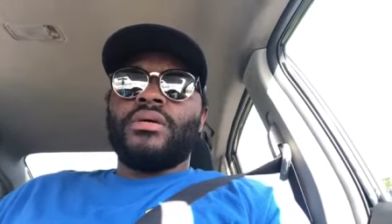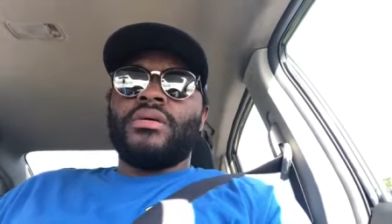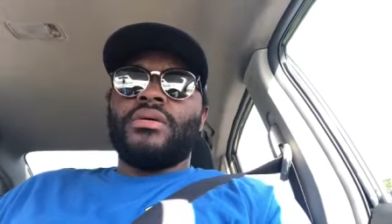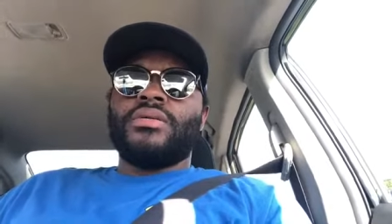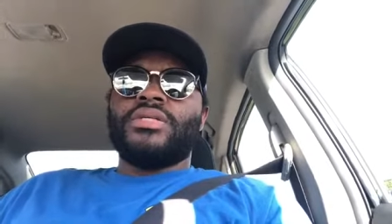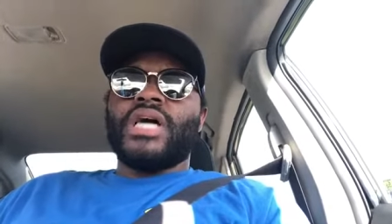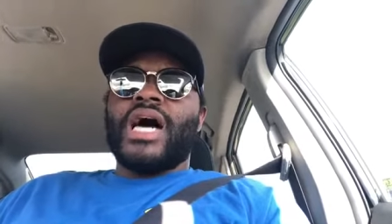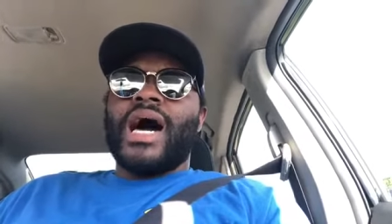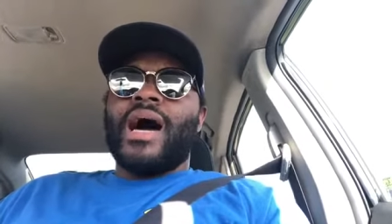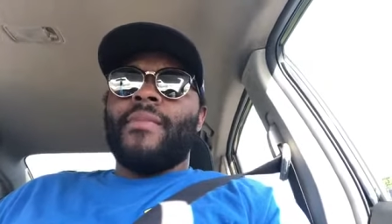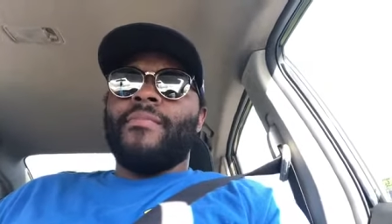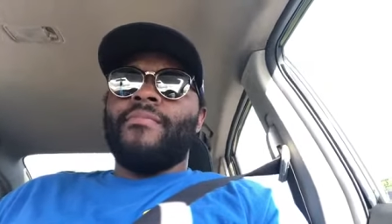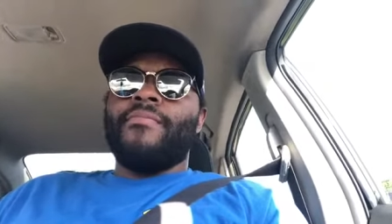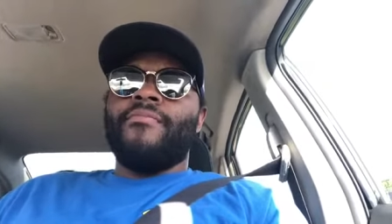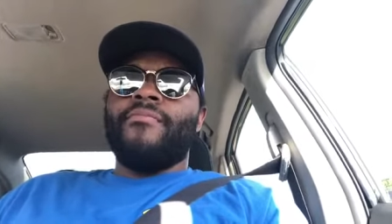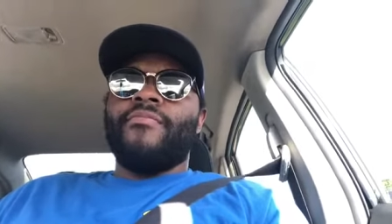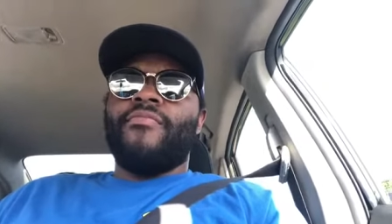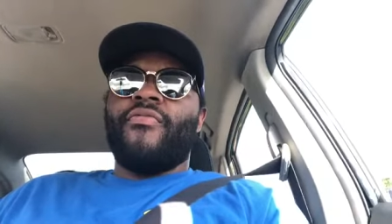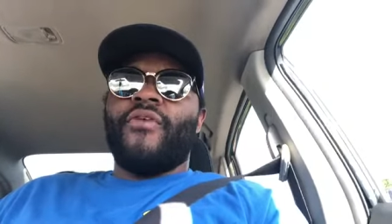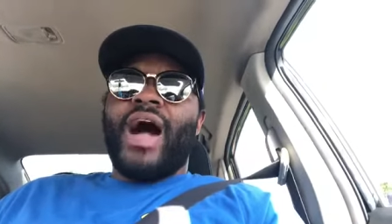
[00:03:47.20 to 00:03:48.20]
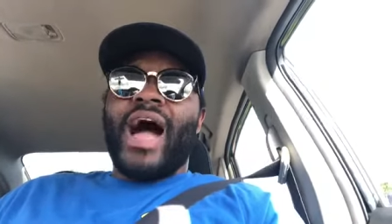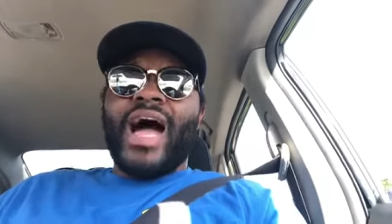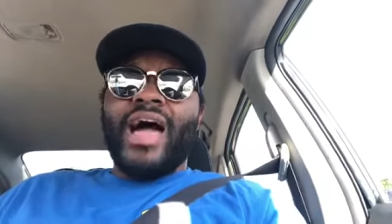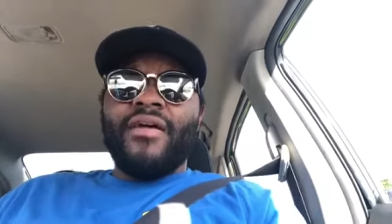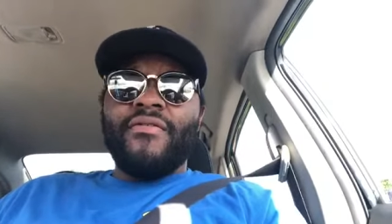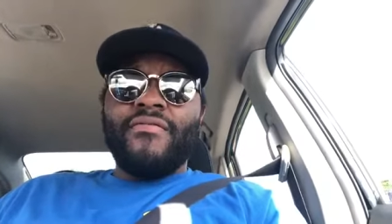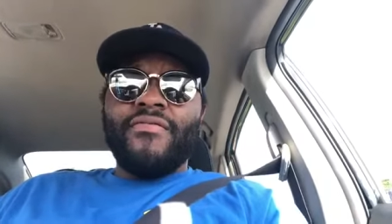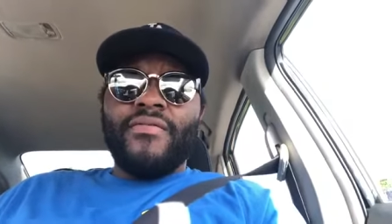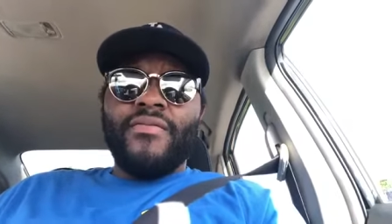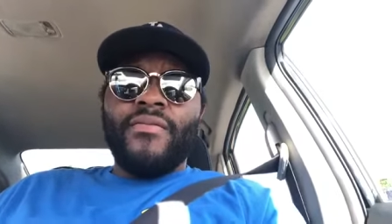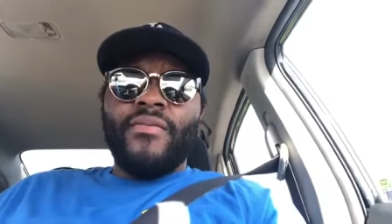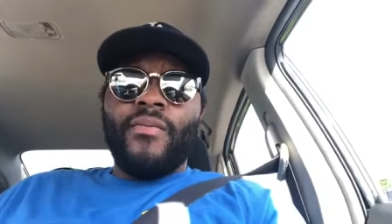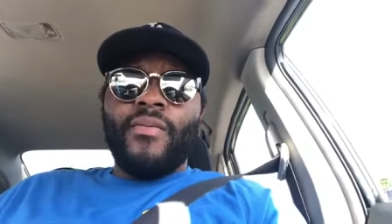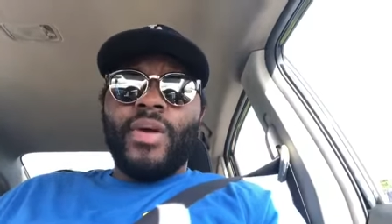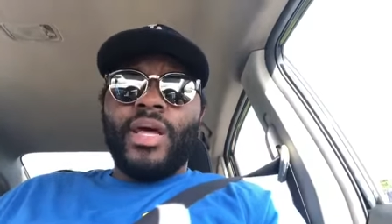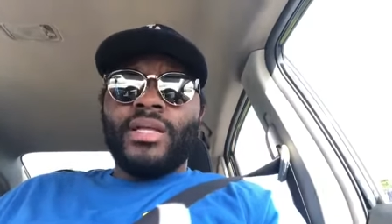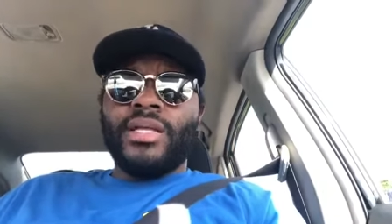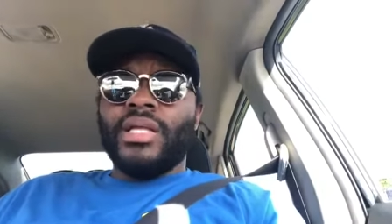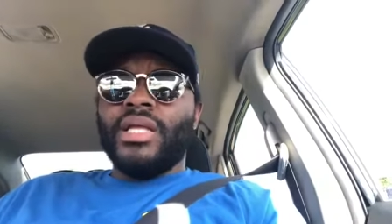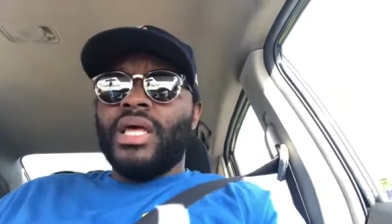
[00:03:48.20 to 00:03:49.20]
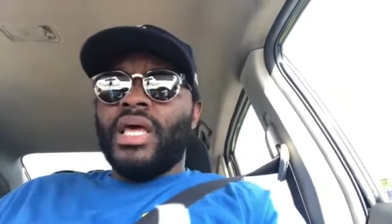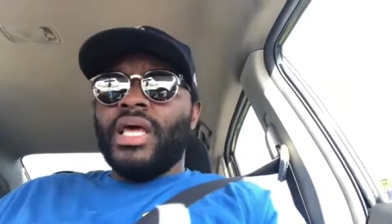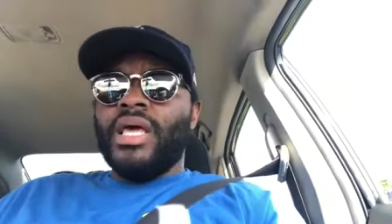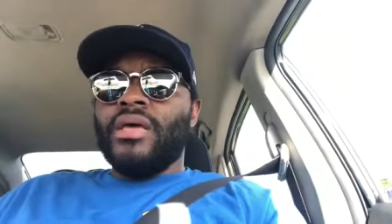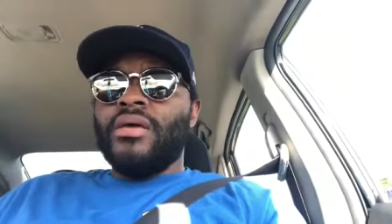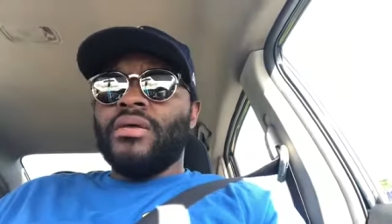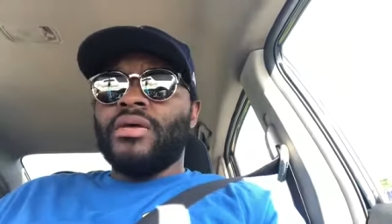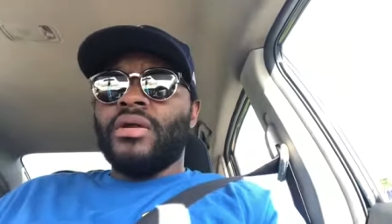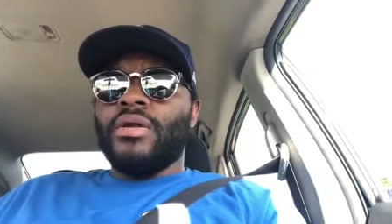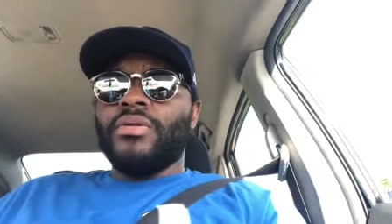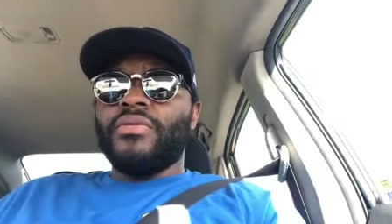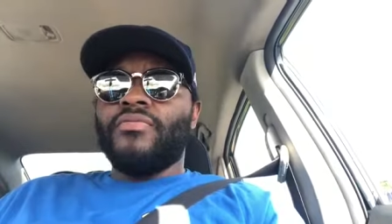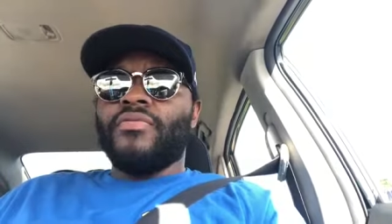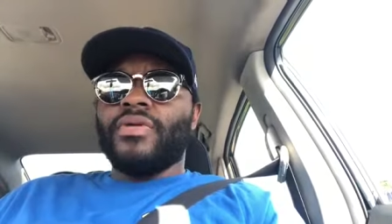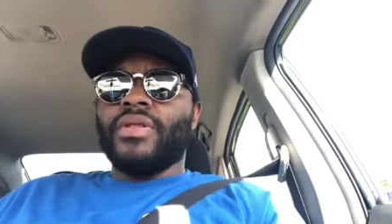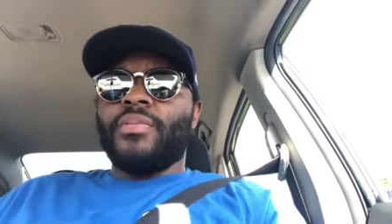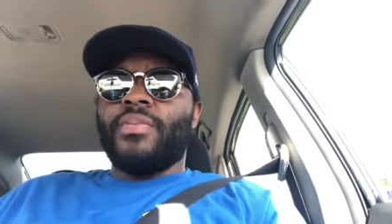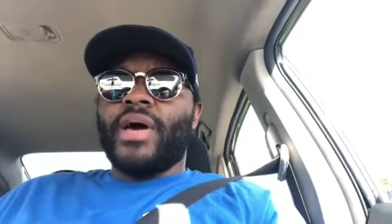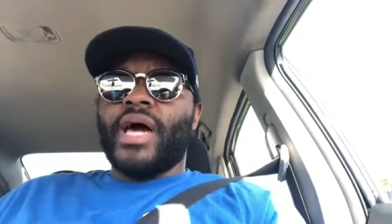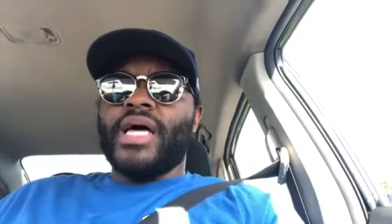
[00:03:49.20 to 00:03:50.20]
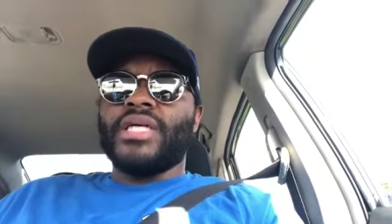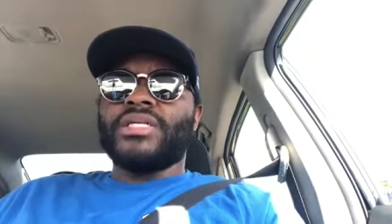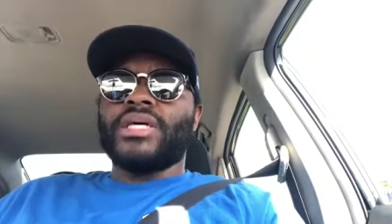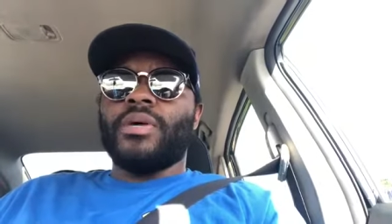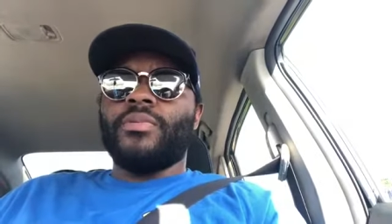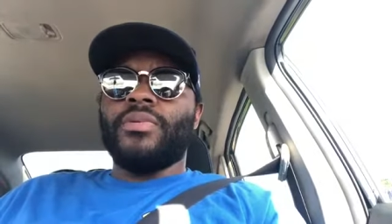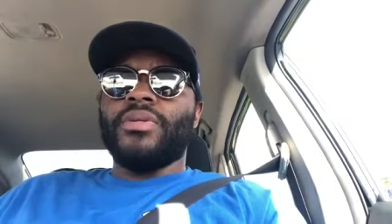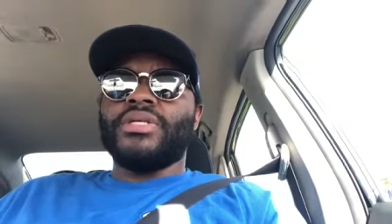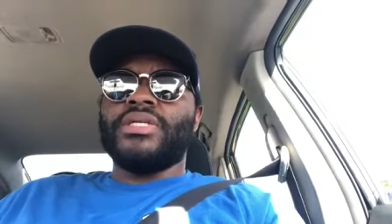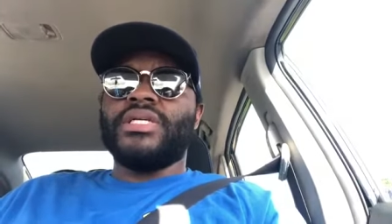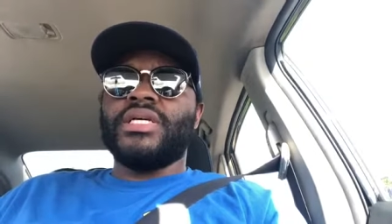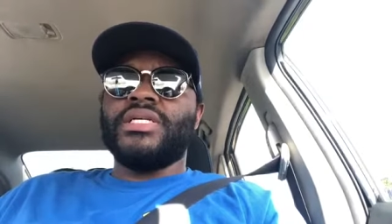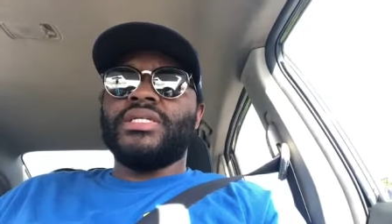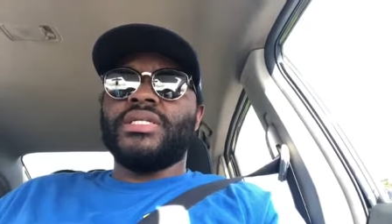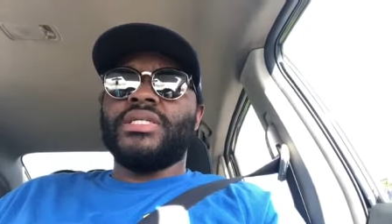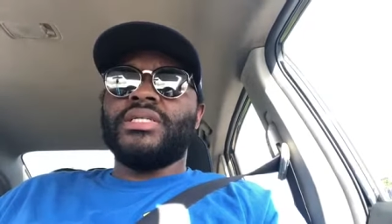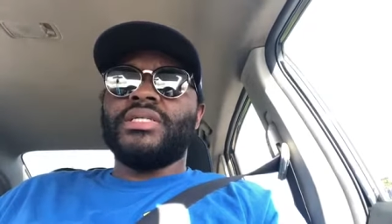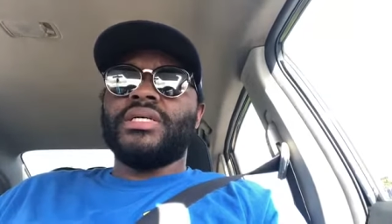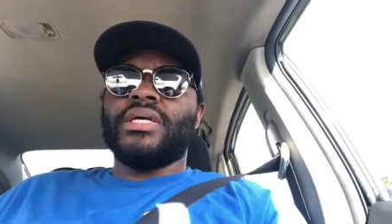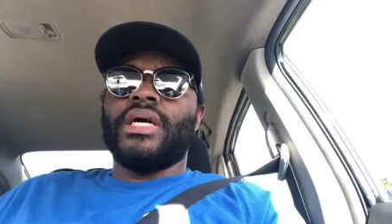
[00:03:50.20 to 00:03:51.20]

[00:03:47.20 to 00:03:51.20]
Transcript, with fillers: top five in the league, you know, for the past couple of seasons.